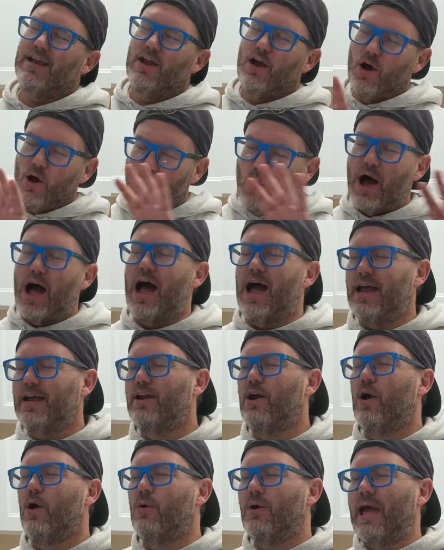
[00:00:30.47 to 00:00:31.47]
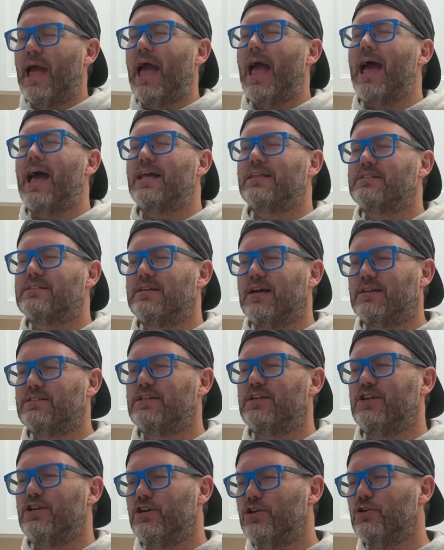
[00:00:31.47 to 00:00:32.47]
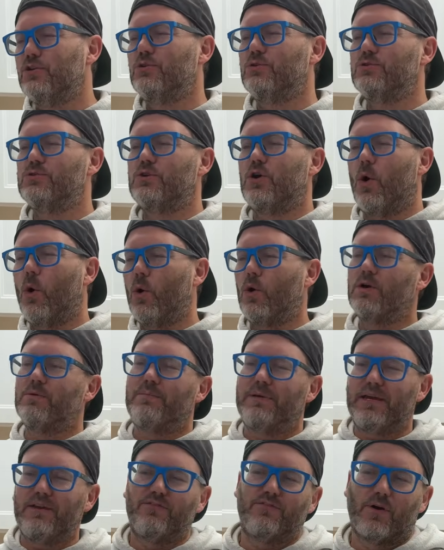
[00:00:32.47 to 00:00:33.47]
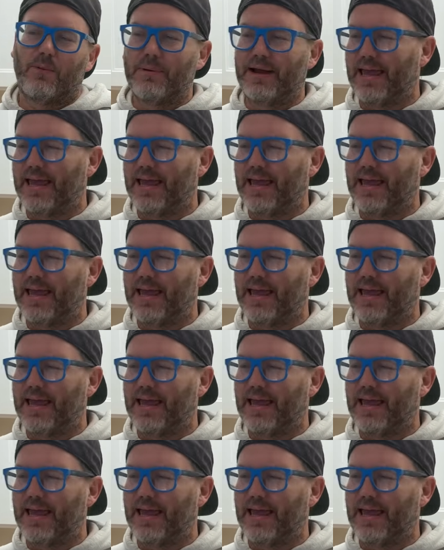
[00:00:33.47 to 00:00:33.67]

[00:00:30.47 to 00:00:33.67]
know Katz doesn't use corned beef from a